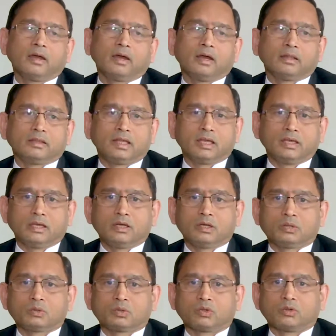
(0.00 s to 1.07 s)
Then in
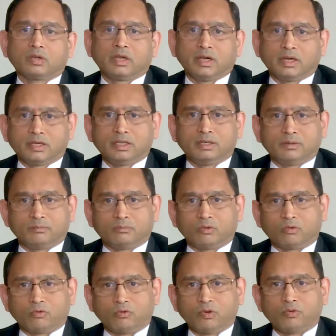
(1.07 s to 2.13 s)
2018,
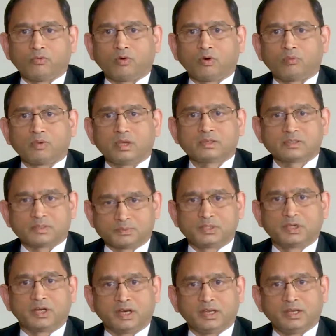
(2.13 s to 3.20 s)
we formed a
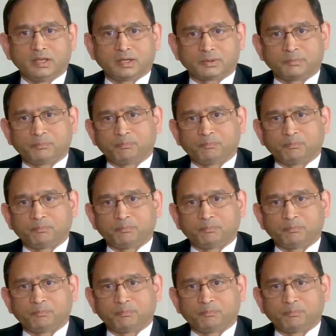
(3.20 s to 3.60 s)
subsidiary here.